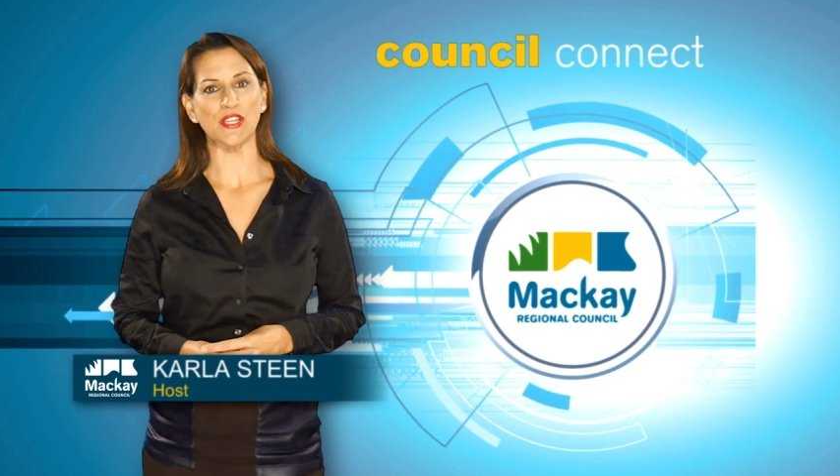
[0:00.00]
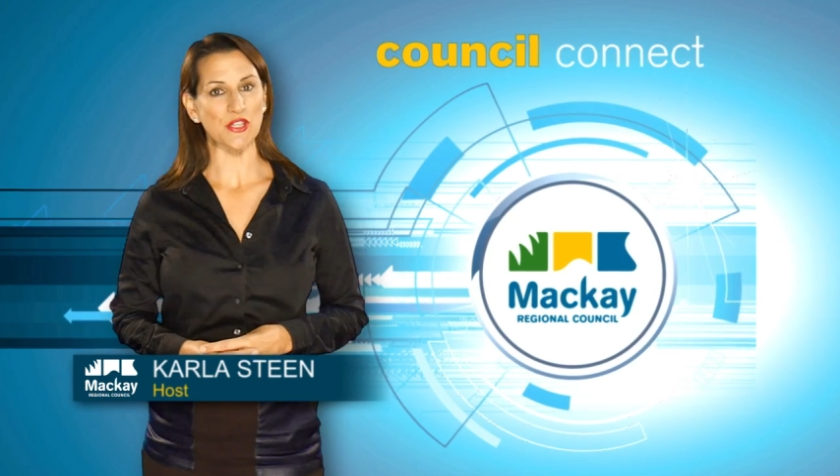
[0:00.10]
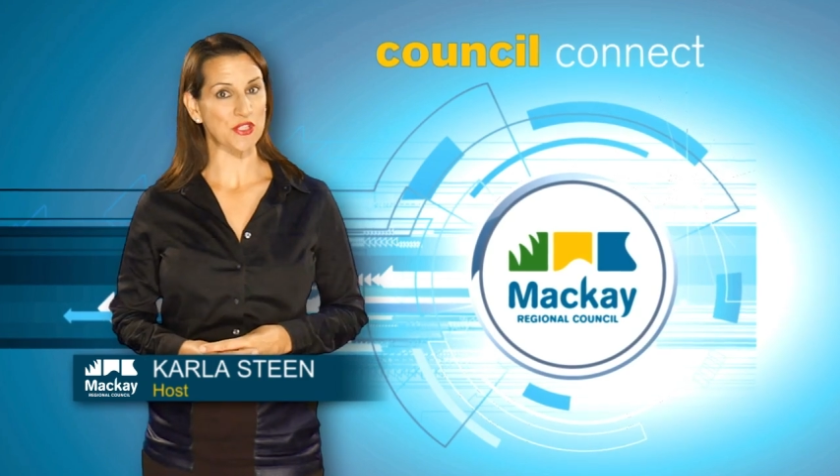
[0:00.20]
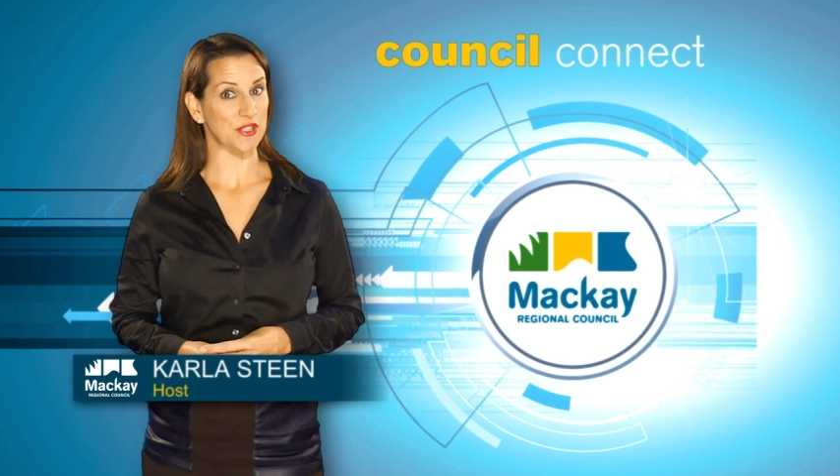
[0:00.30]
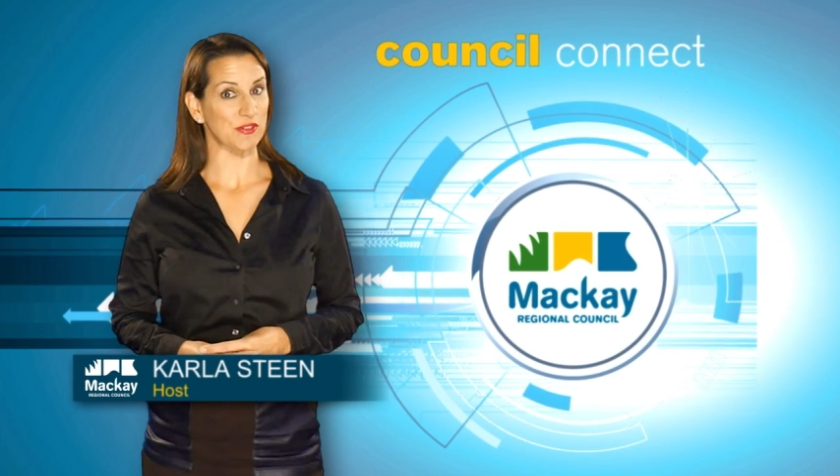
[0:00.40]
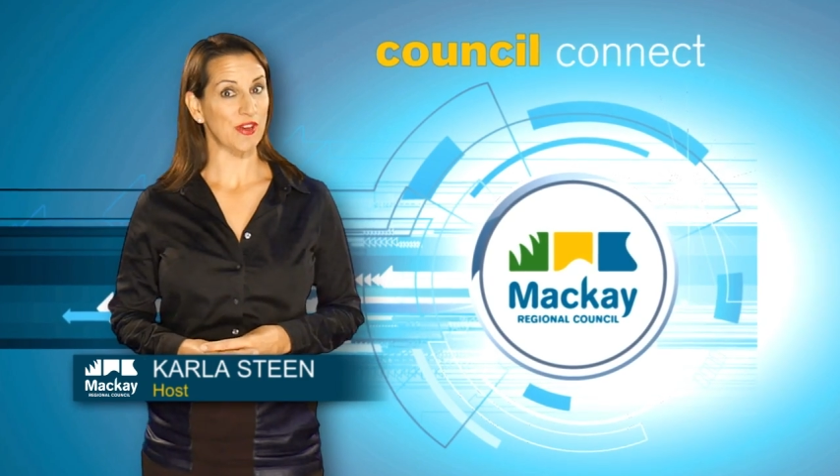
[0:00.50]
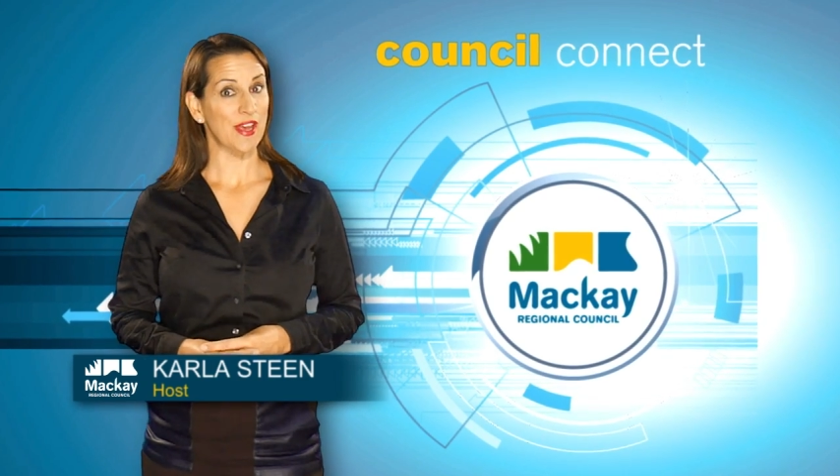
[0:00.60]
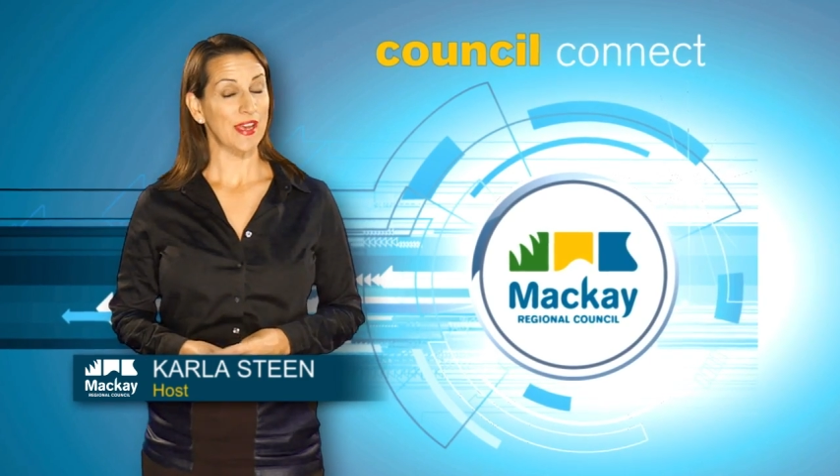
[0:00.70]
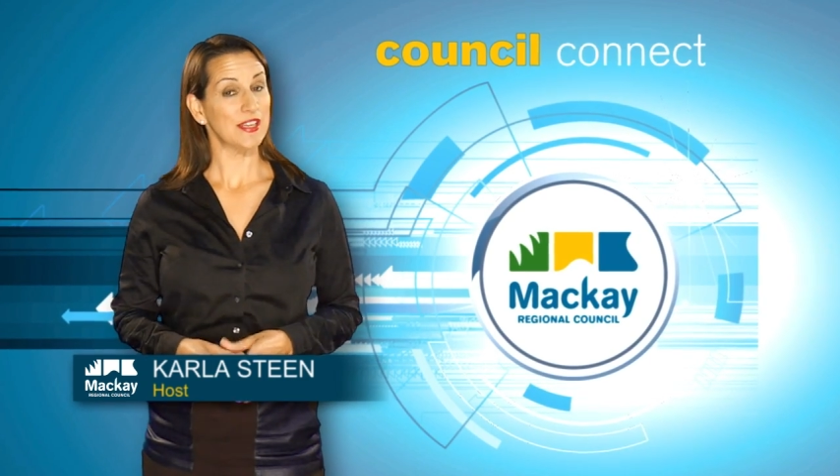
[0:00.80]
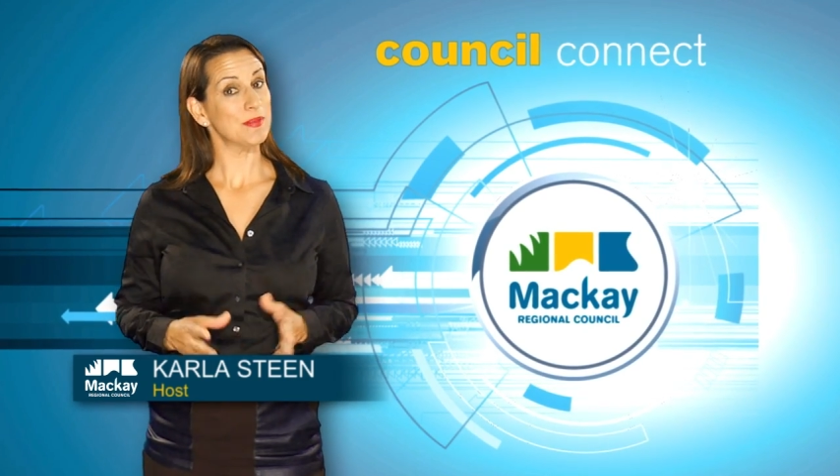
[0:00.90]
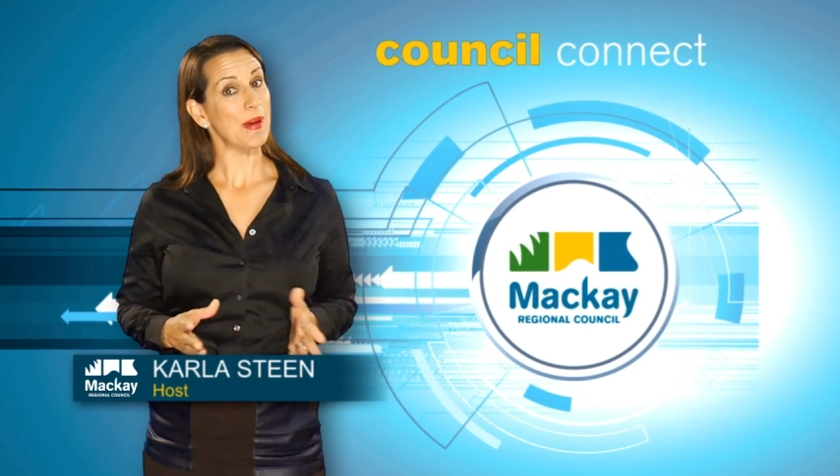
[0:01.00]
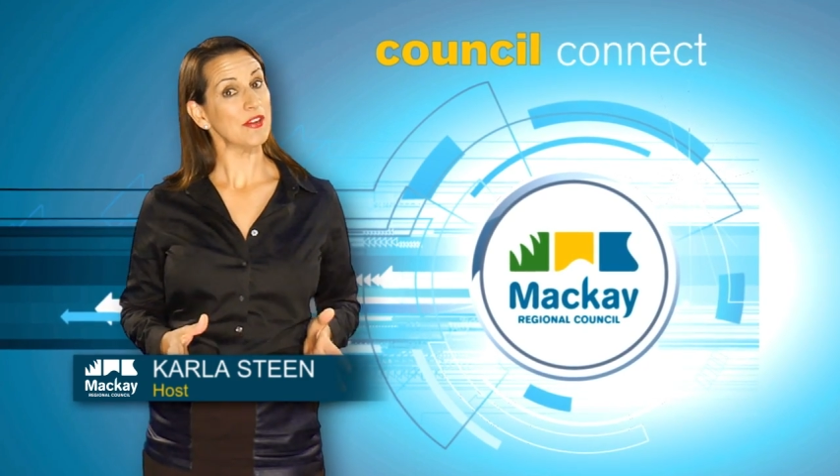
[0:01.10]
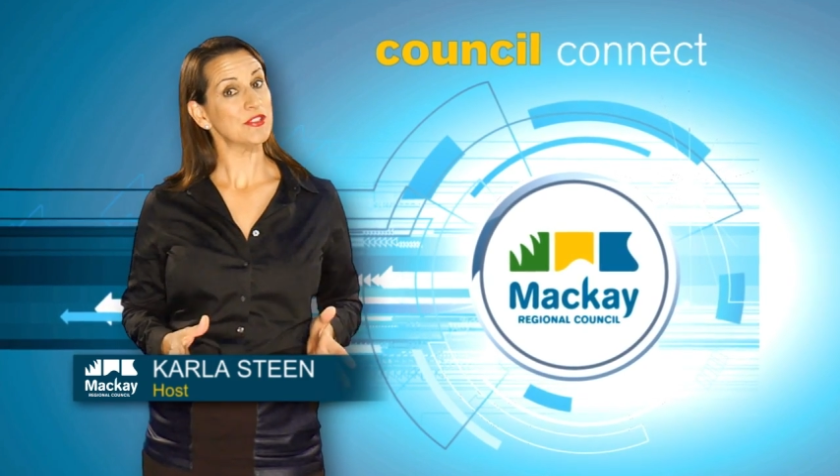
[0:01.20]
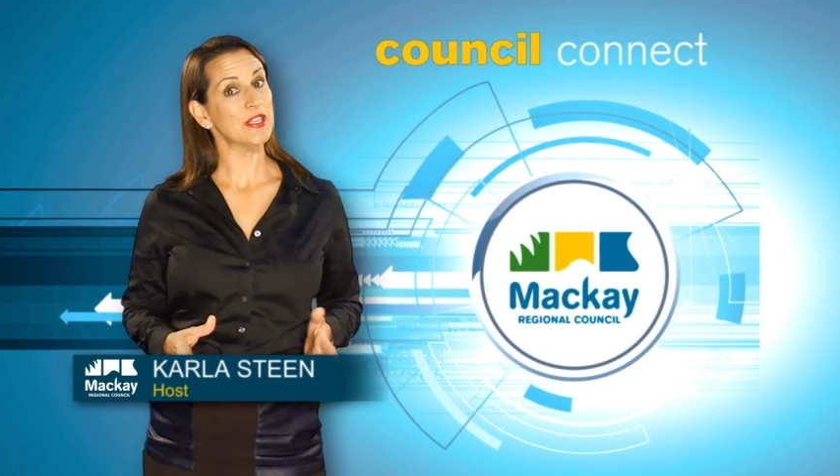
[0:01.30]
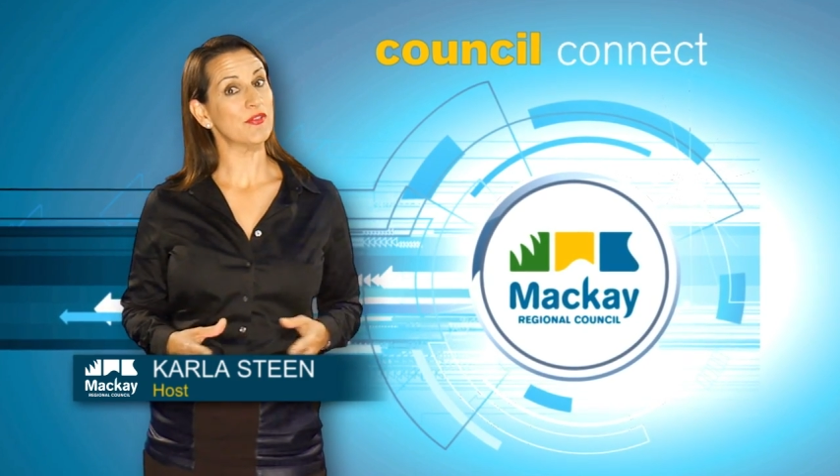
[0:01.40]
Initiative is
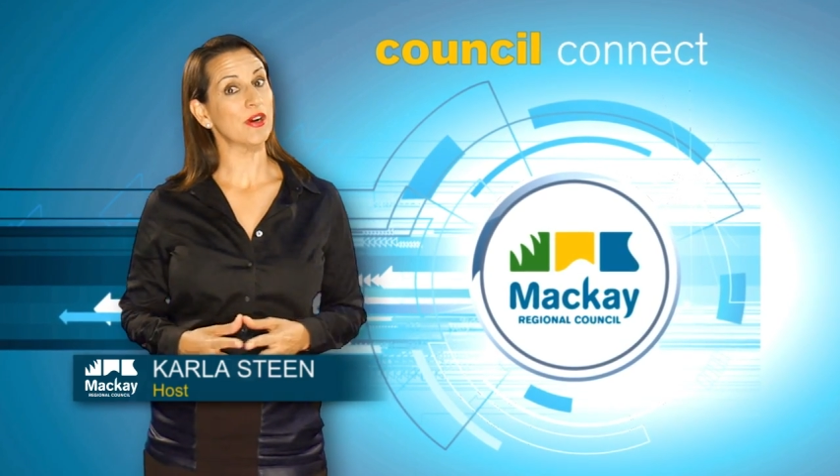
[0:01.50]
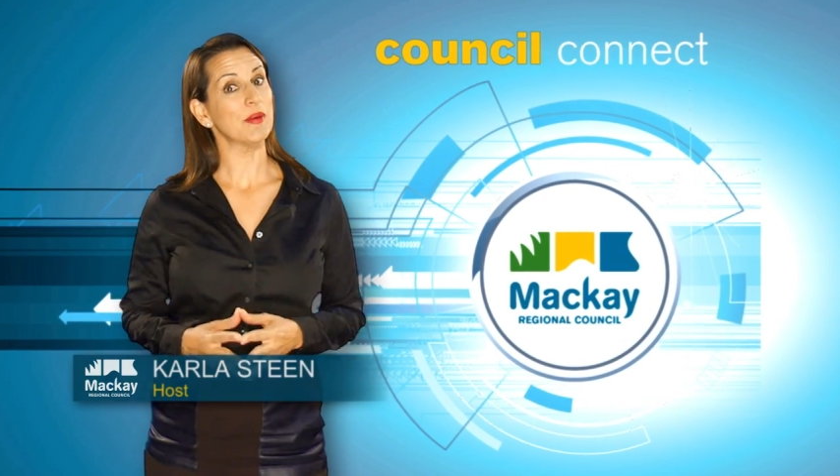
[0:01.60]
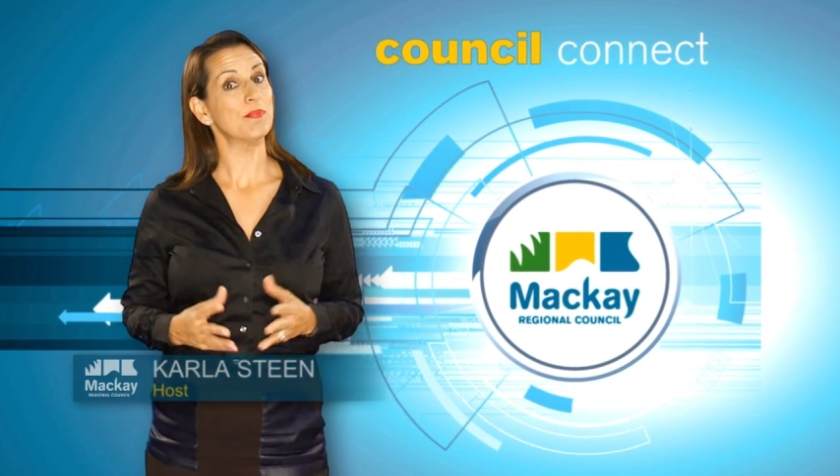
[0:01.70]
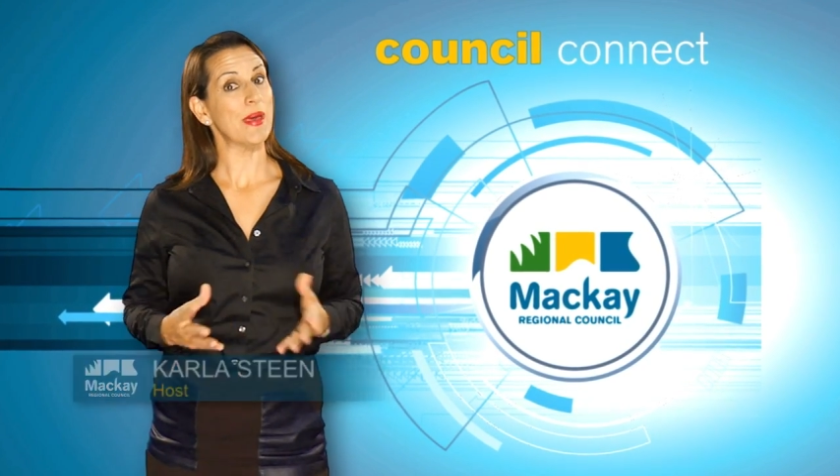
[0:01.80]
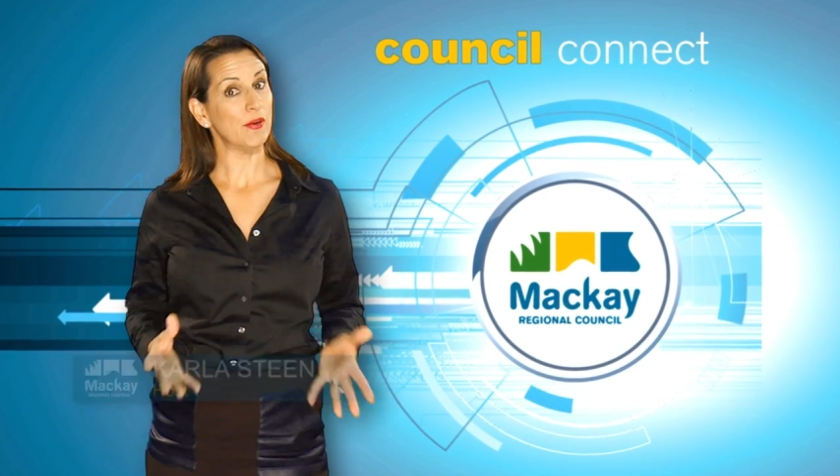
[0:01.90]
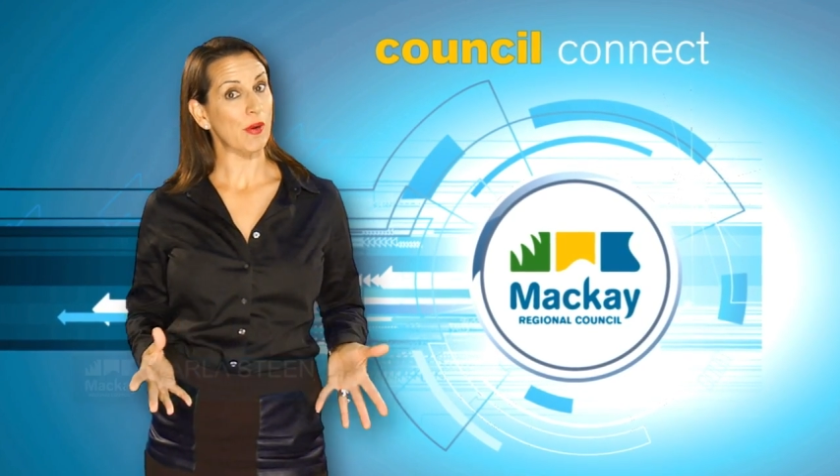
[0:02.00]
about delivering better